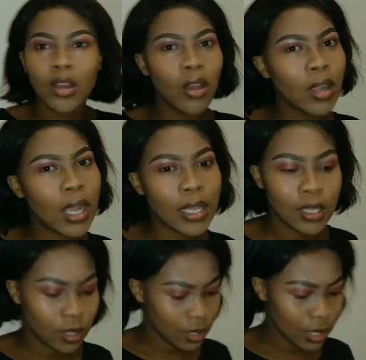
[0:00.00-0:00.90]
No,
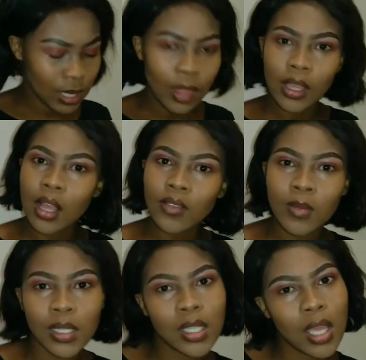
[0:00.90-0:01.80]
guys, there's nothing else
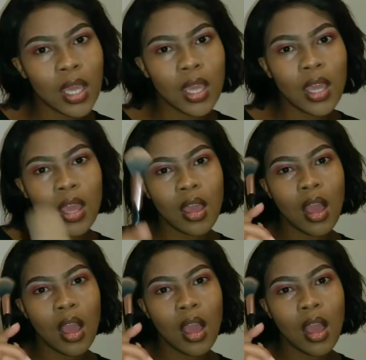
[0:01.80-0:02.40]
for me to say.